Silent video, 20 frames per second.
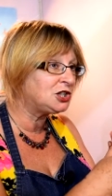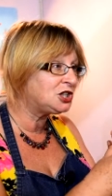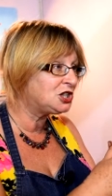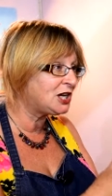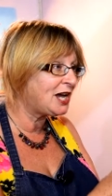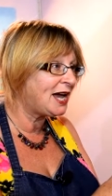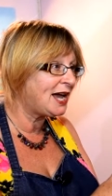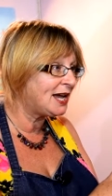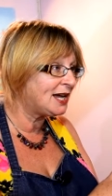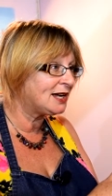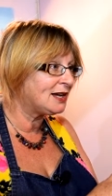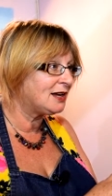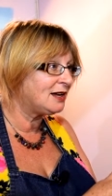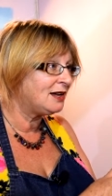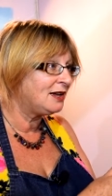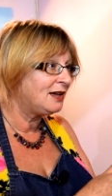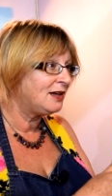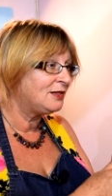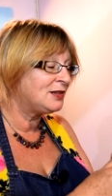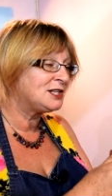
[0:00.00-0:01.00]
shack
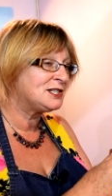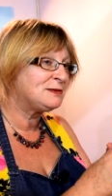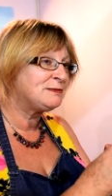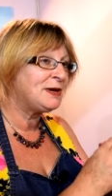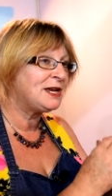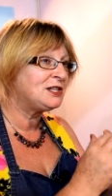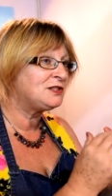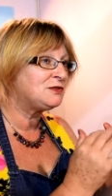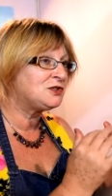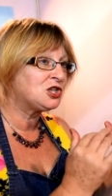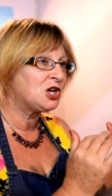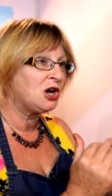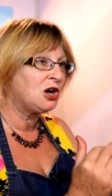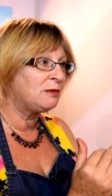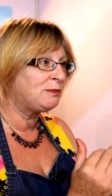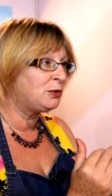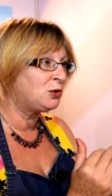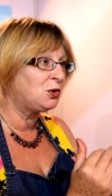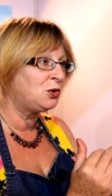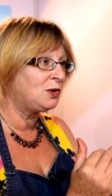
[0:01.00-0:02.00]
that's made of
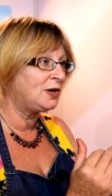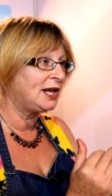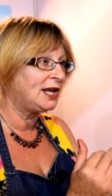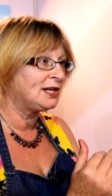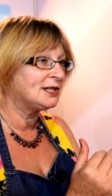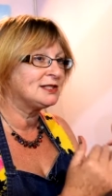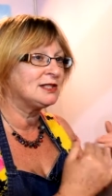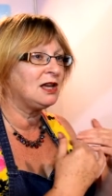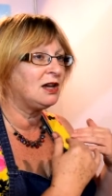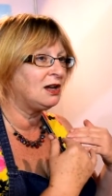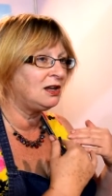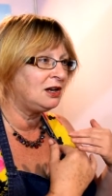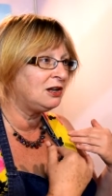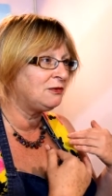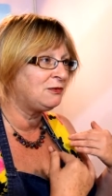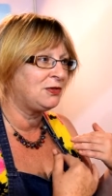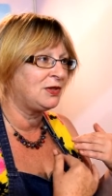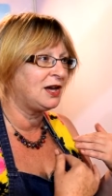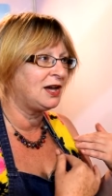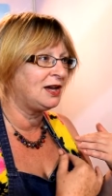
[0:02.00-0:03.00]
tarpaulings. I
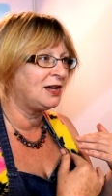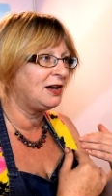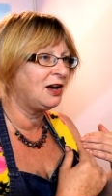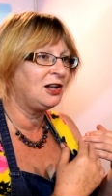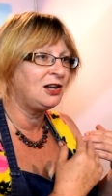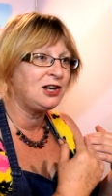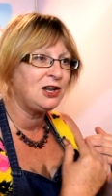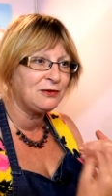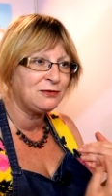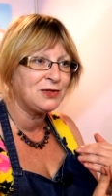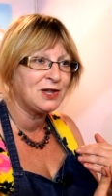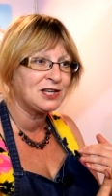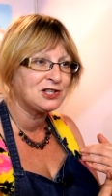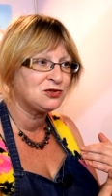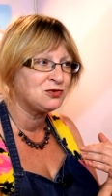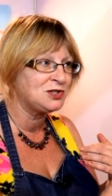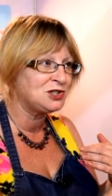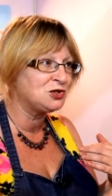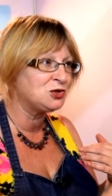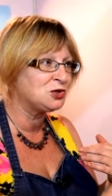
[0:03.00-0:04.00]
love that. I love
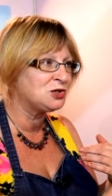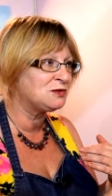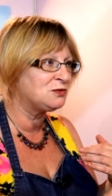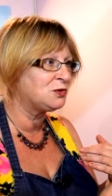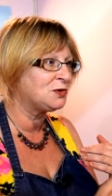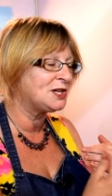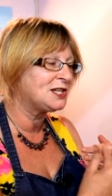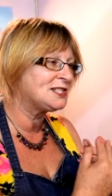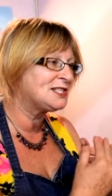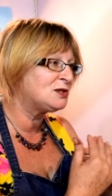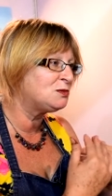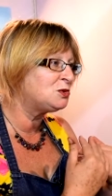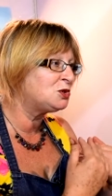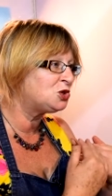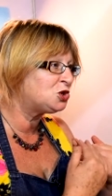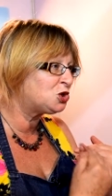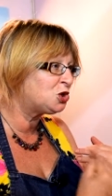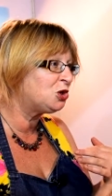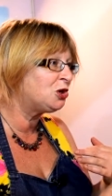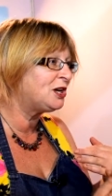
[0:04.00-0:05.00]
that's resourceful. That's
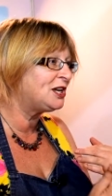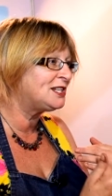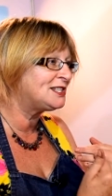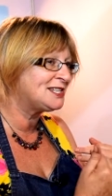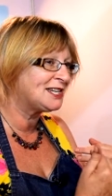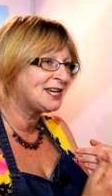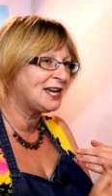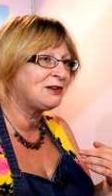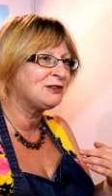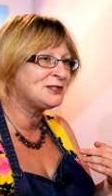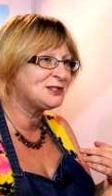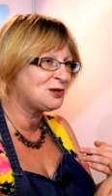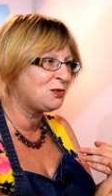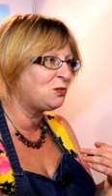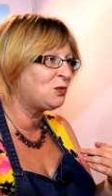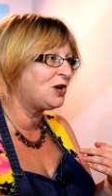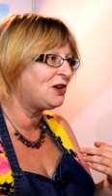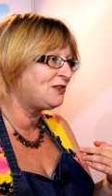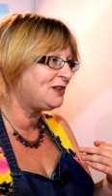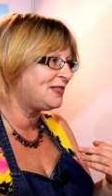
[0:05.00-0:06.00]
someone trying to get
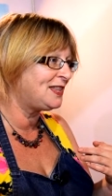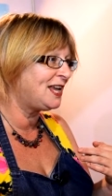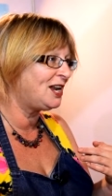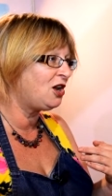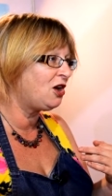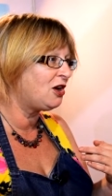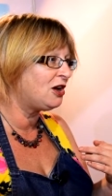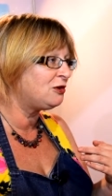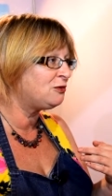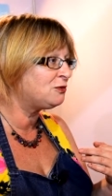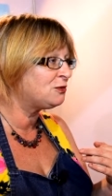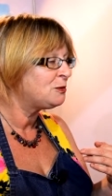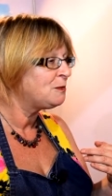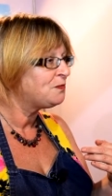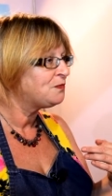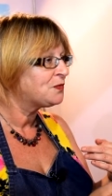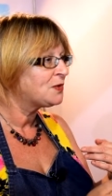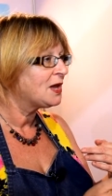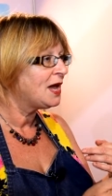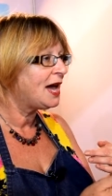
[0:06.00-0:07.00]
somewhere in their life.
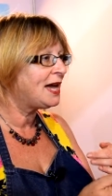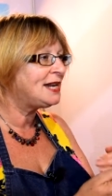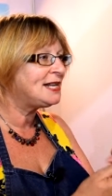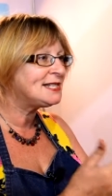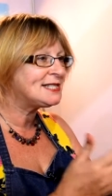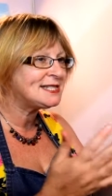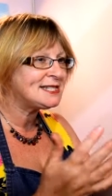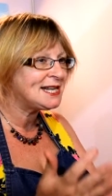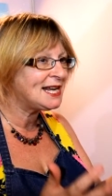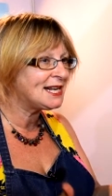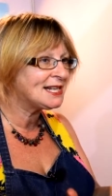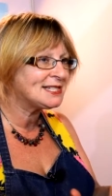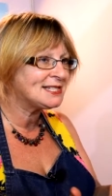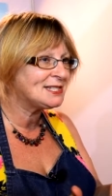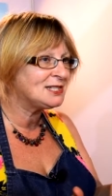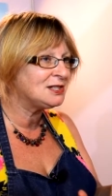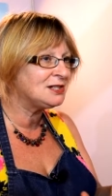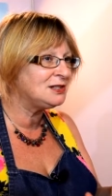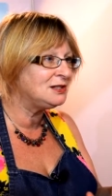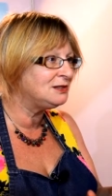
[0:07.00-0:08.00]
And it's
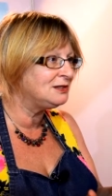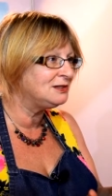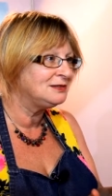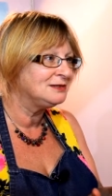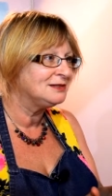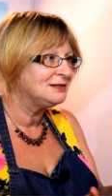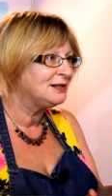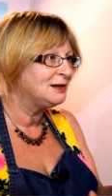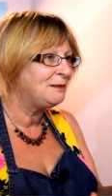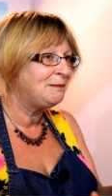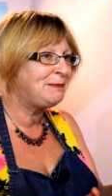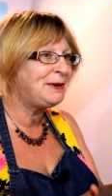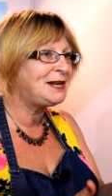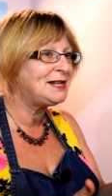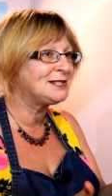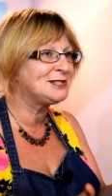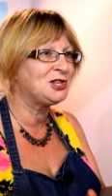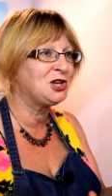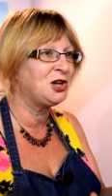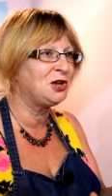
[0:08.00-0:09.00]
next to
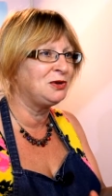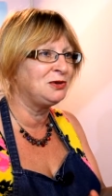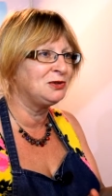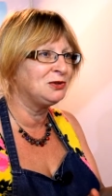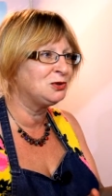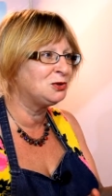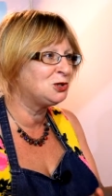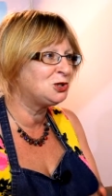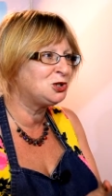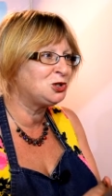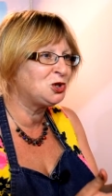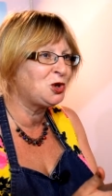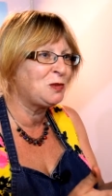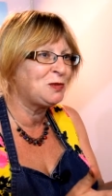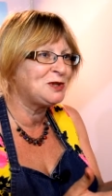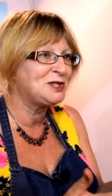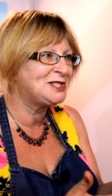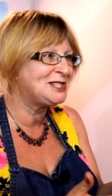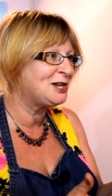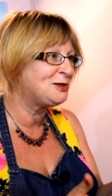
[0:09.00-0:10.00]
Benetton or a
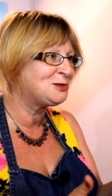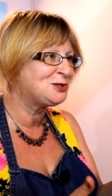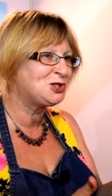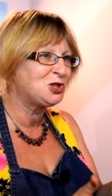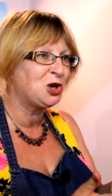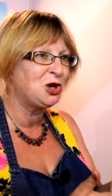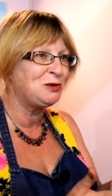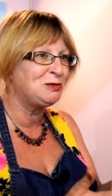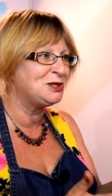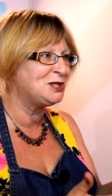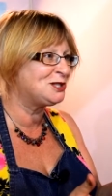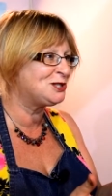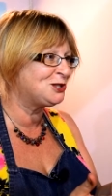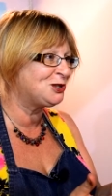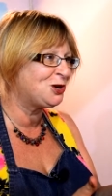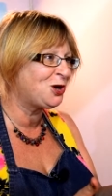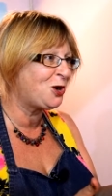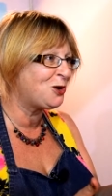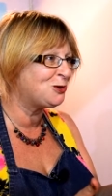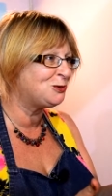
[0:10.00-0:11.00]
shop that sells diamonds
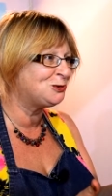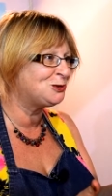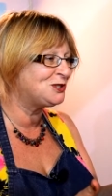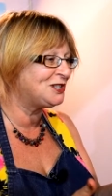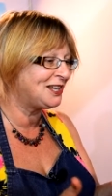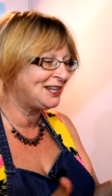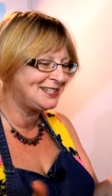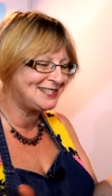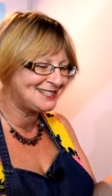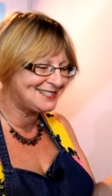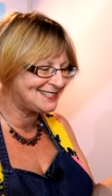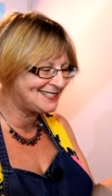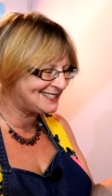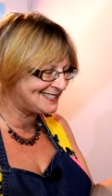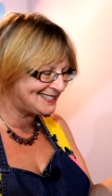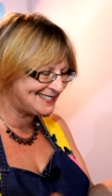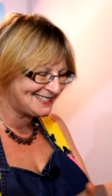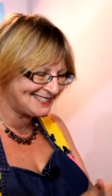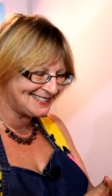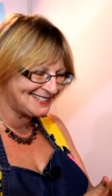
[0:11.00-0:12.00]
and gold. It's
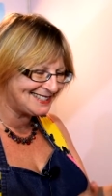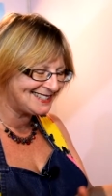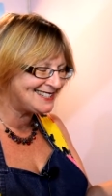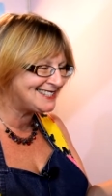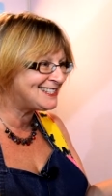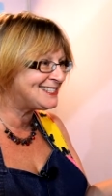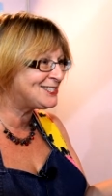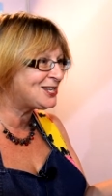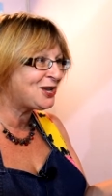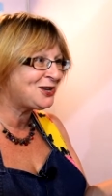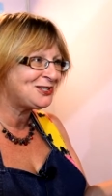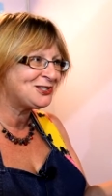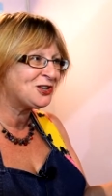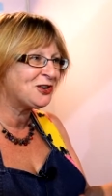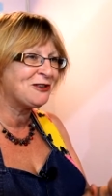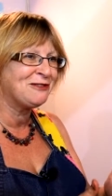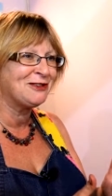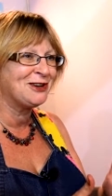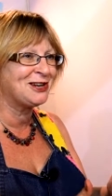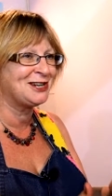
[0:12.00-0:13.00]
so
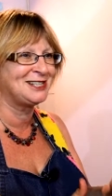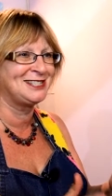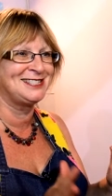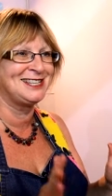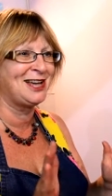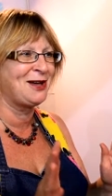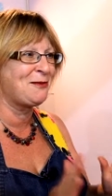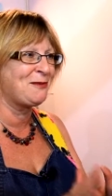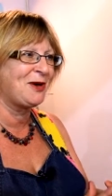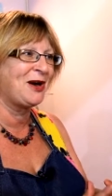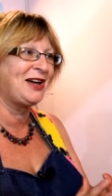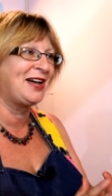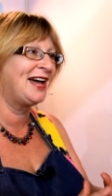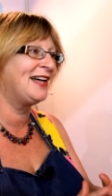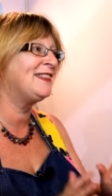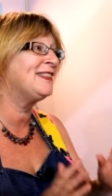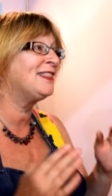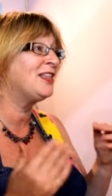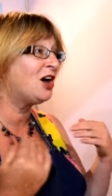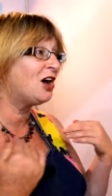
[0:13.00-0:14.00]
diverse
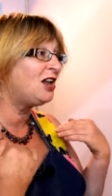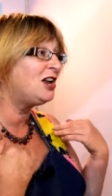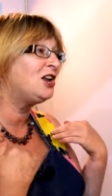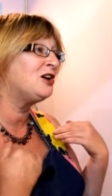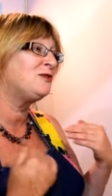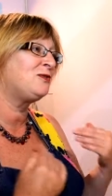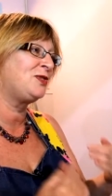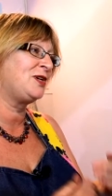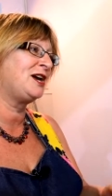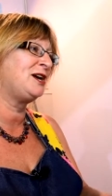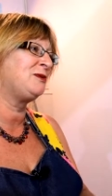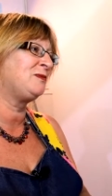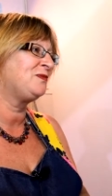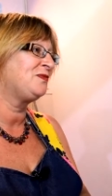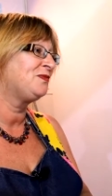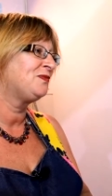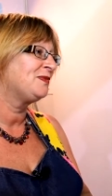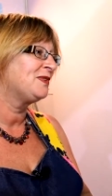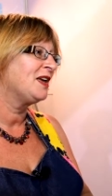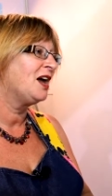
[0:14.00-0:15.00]
and I love that.
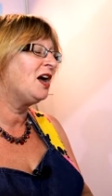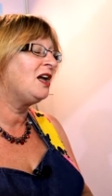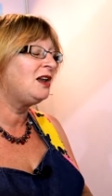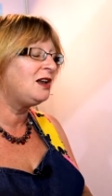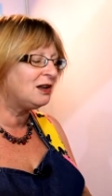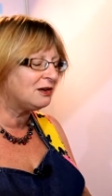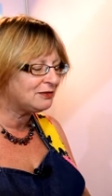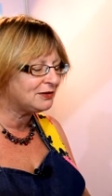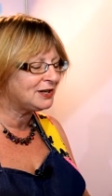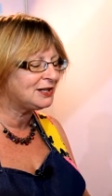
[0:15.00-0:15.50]
Okay. I love